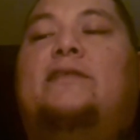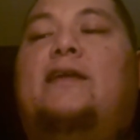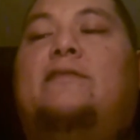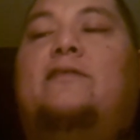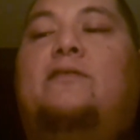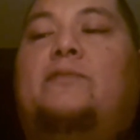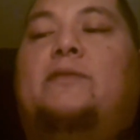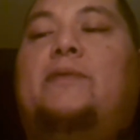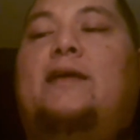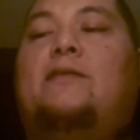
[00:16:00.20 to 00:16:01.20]
to take the good with
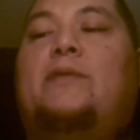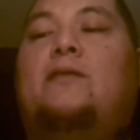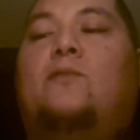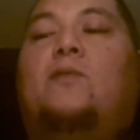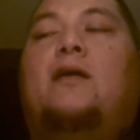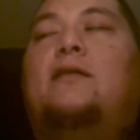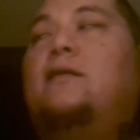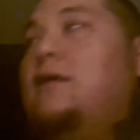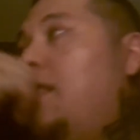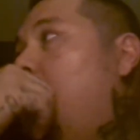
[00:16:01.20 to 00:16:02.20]
the bad no matter what.
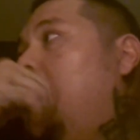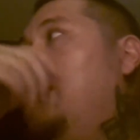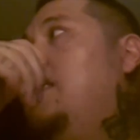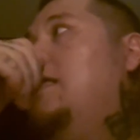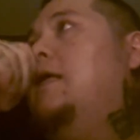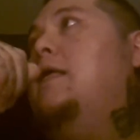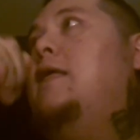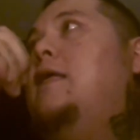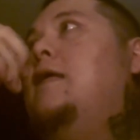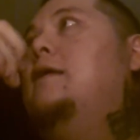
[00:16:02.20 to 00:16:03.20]

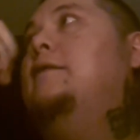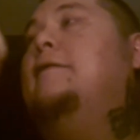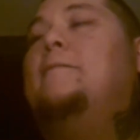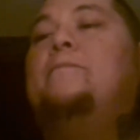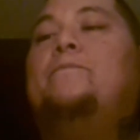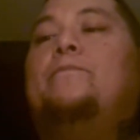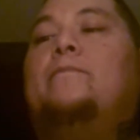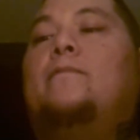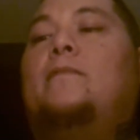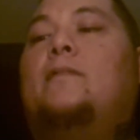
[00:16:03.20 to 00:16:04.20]
And
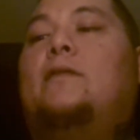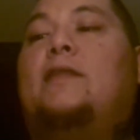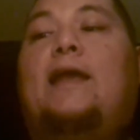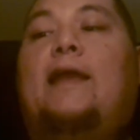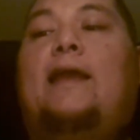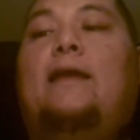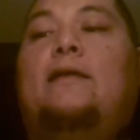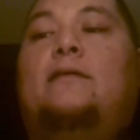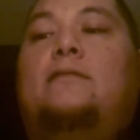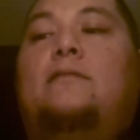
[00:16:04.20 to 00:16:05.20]
they
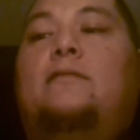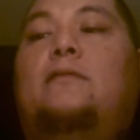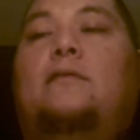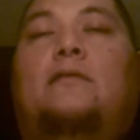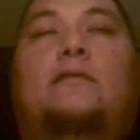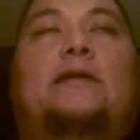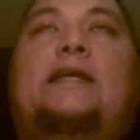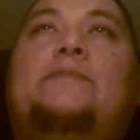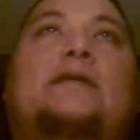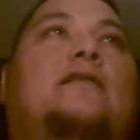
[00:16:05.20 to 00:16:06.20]

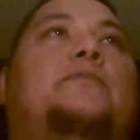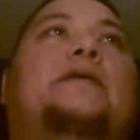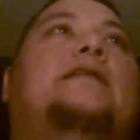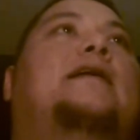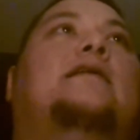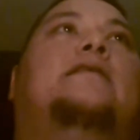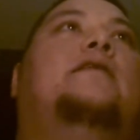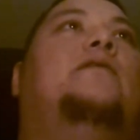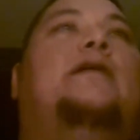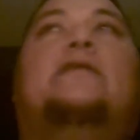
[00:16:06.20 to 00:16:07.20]
keep telling me that,
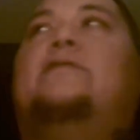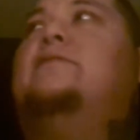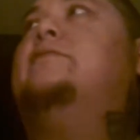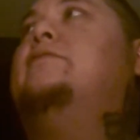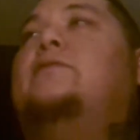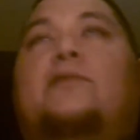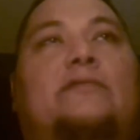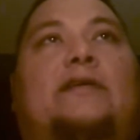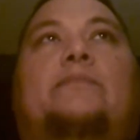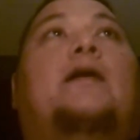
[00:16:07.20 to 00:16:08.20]
it's,
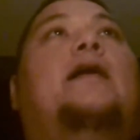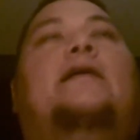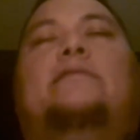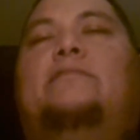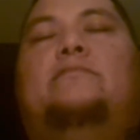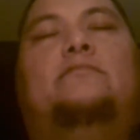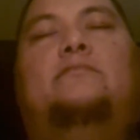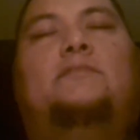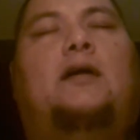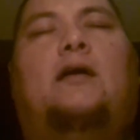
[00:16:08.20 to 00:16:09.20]
like, my
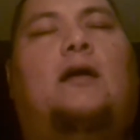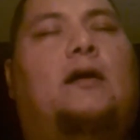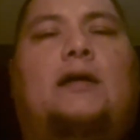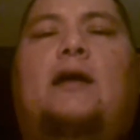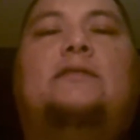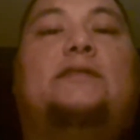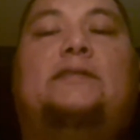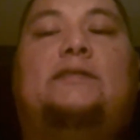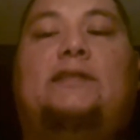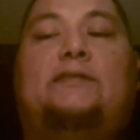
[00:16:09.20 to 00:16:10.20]

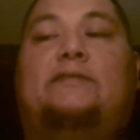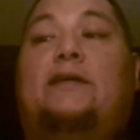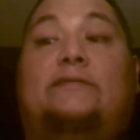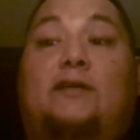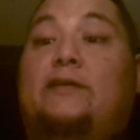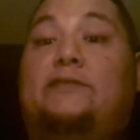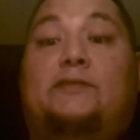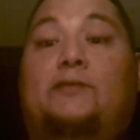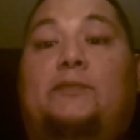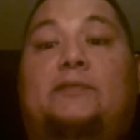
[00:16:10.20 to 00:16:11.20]
oncologist is like, look, it's
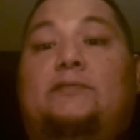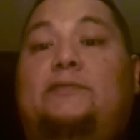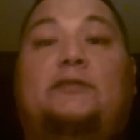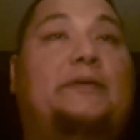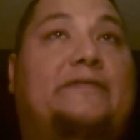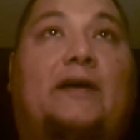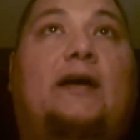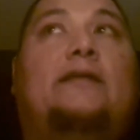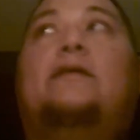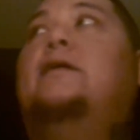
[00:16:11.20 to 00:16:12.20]
doable. You'll be
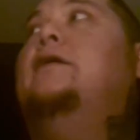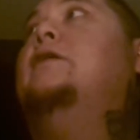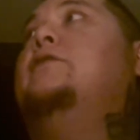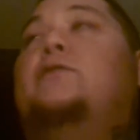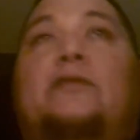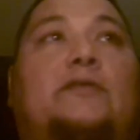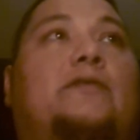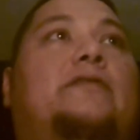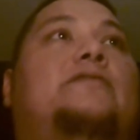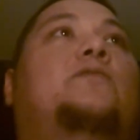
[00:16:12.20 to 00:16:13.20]
fine. You can do
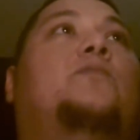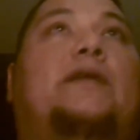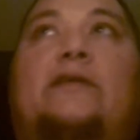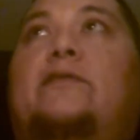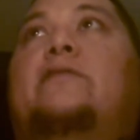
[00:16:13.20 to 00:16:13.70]
this. We can do